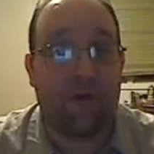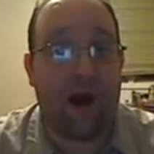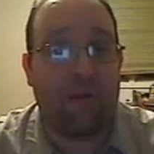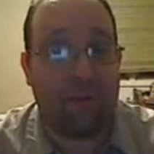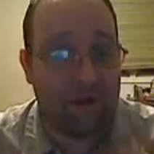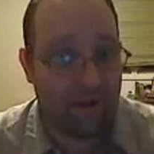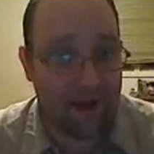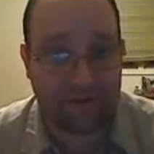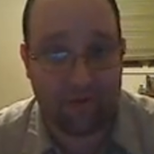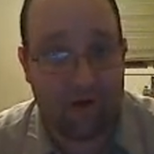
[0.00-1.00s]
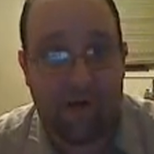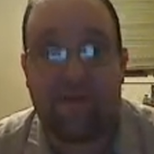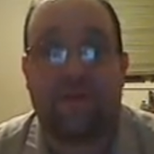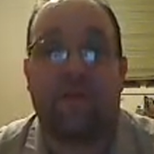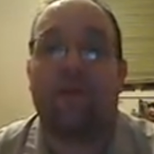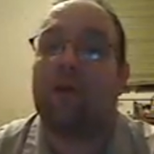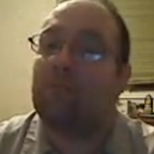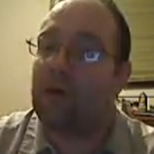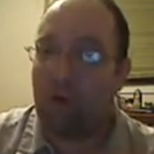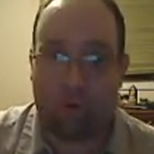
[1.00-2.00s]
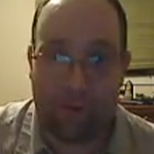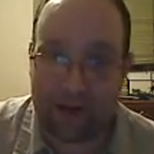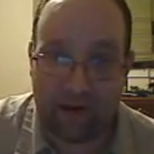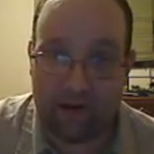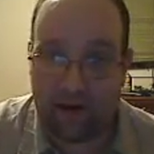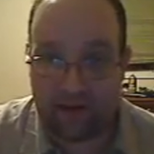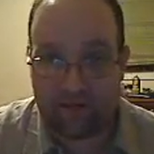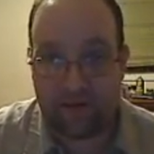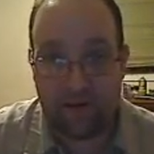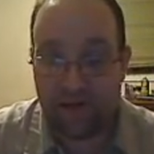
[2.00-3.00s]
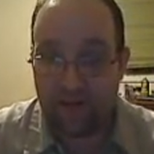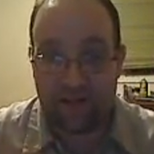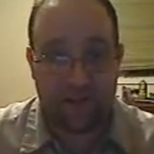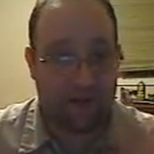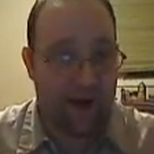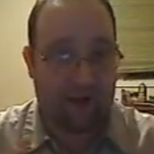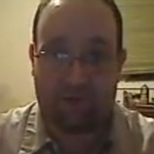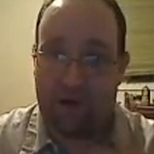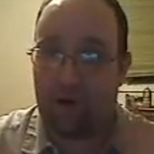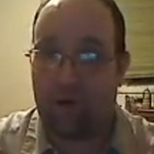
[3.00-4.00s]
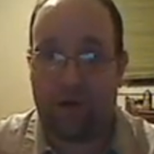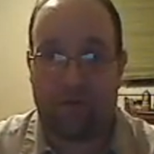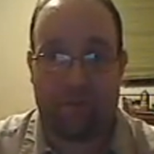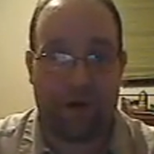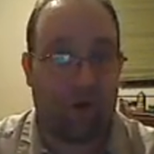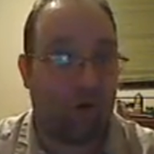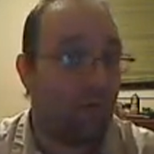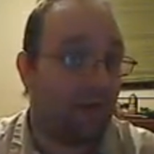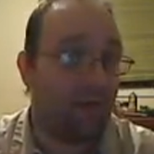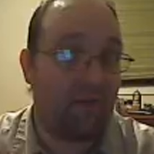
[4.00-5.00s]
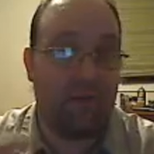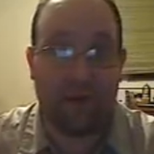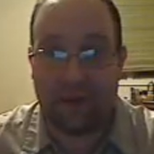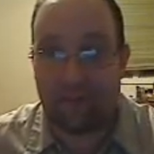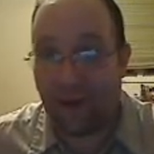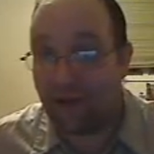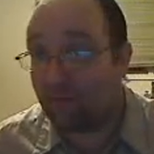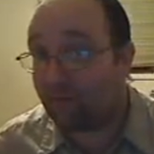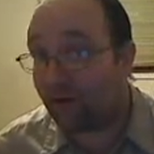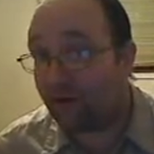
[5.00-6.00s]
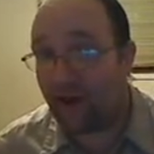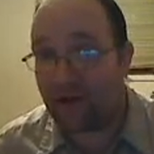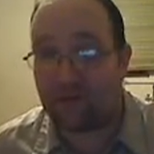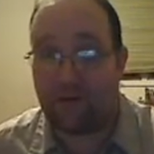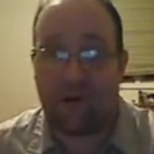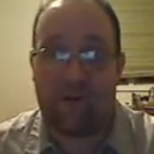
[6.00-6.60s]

Deerings. So I don't know if McCormick Deering made them for International Harvester International Harvester made them for